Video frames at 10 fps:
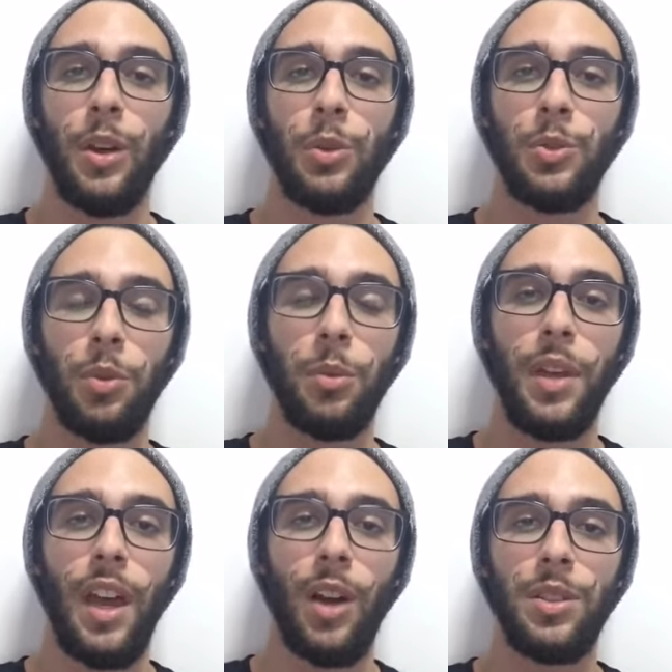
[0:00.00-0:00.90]
which will
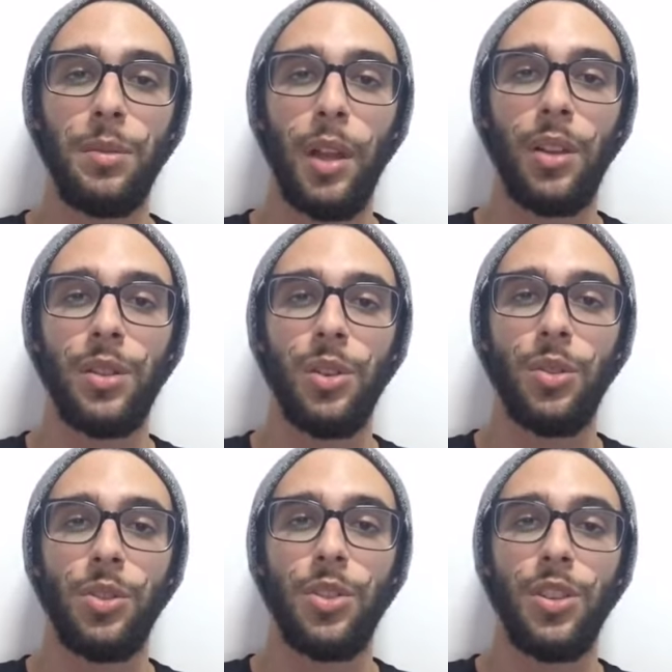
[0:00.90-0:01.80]
be held in Belo
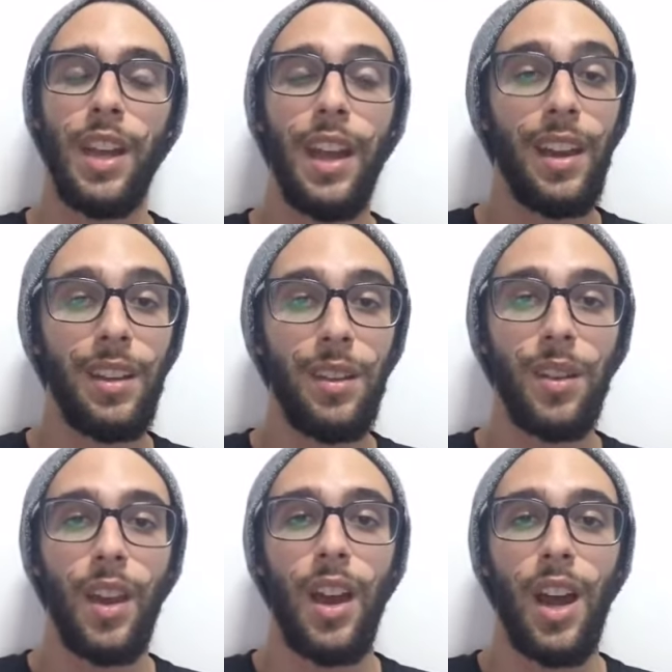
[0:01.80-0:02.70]
Horizonte. And
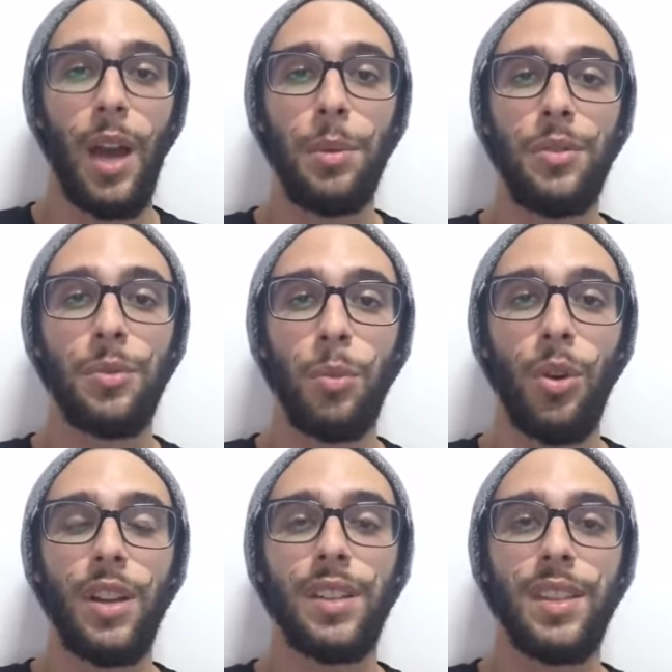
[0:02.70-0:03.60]
I'm even
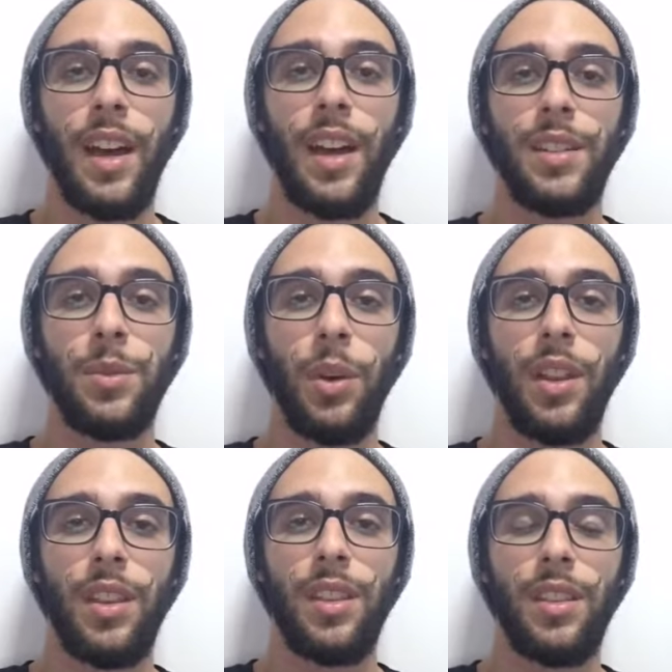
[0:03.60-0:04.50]
more excited
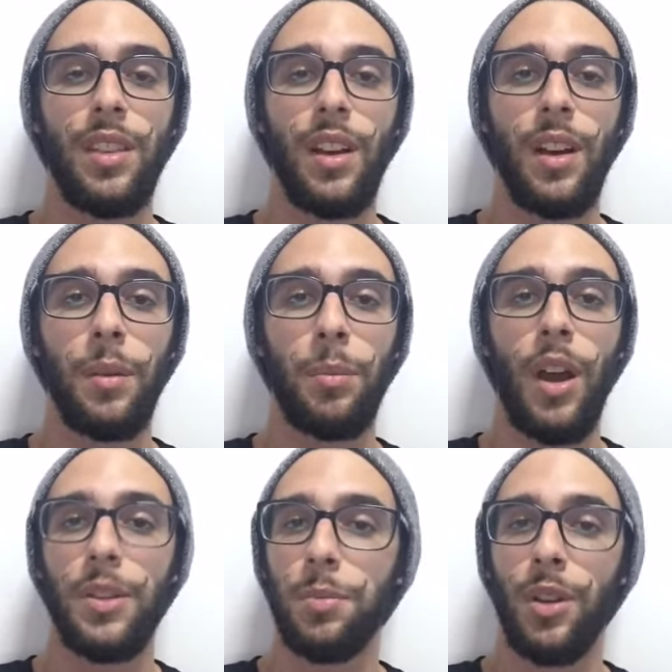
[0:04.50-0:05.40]
with the
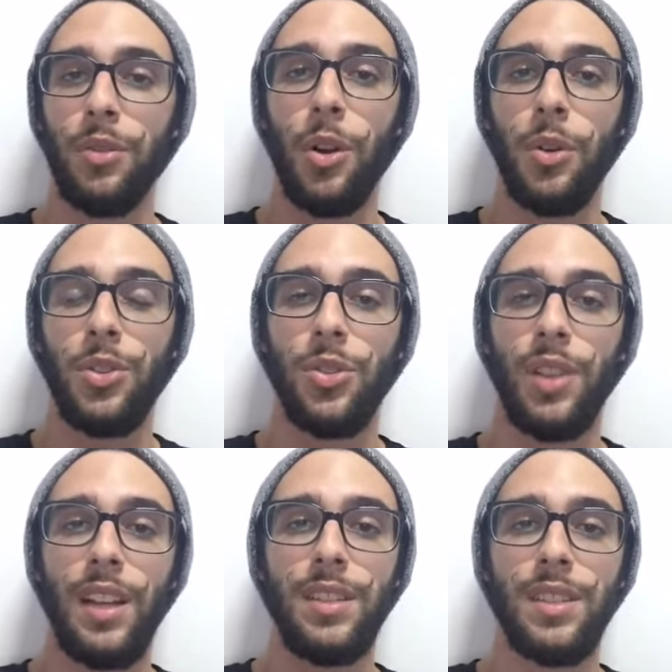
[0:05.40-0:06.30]
prospect of going to
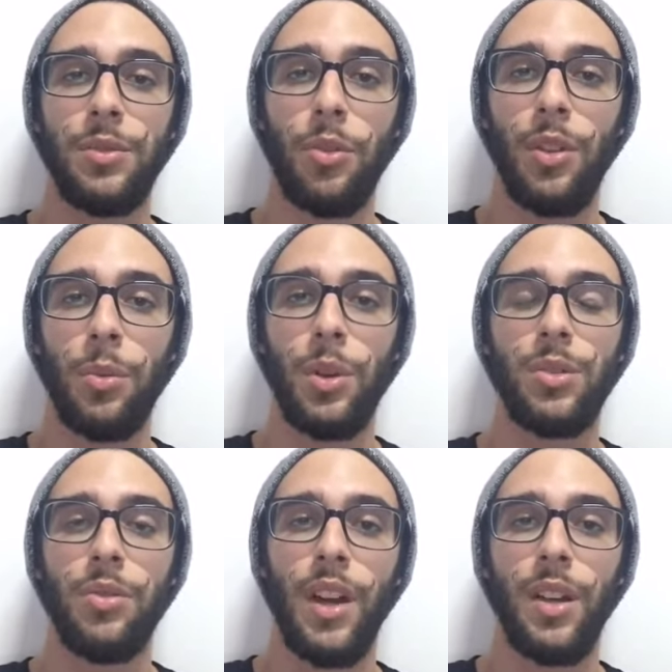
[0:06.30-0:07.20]
London for the
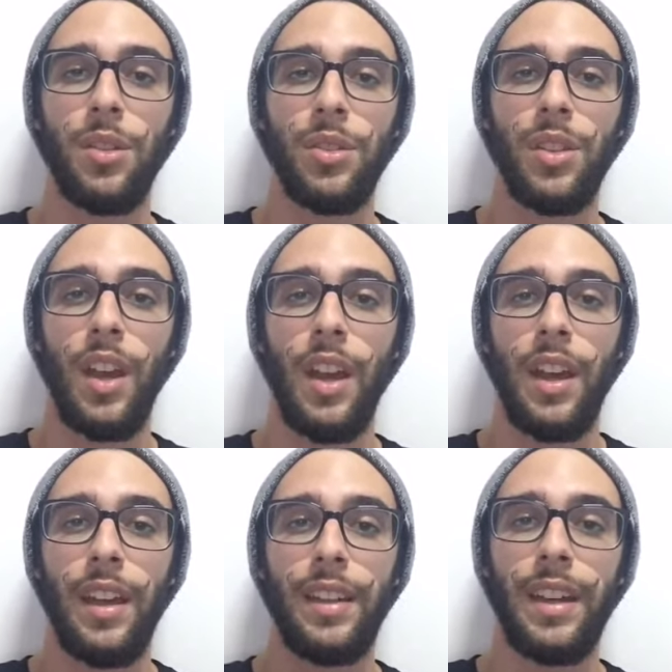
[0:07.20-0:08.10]
world finals
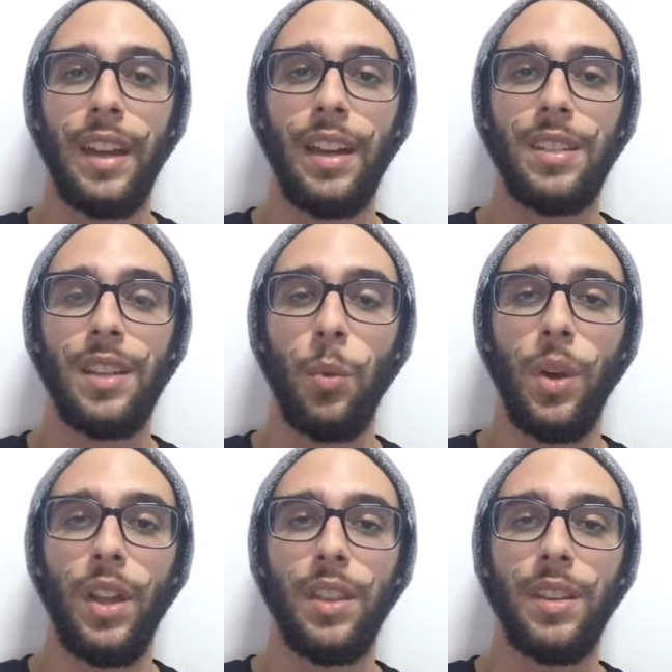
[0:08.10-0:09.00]
in case I
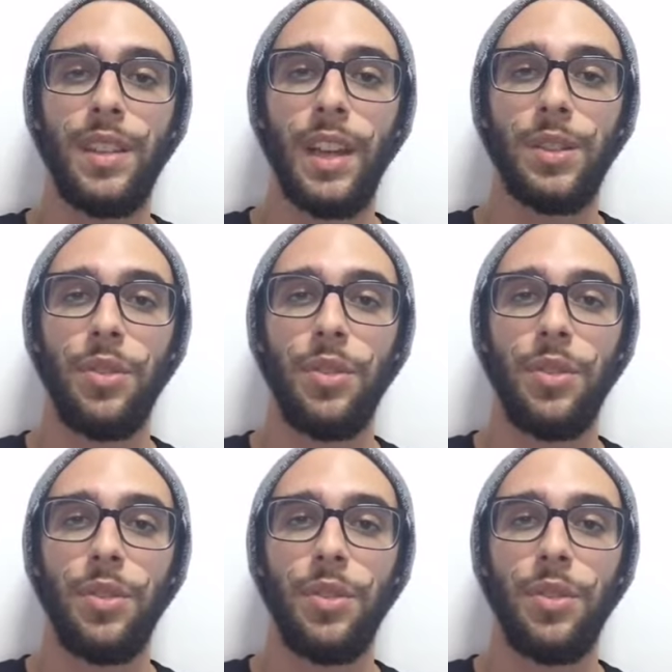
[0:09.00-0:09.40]
win this next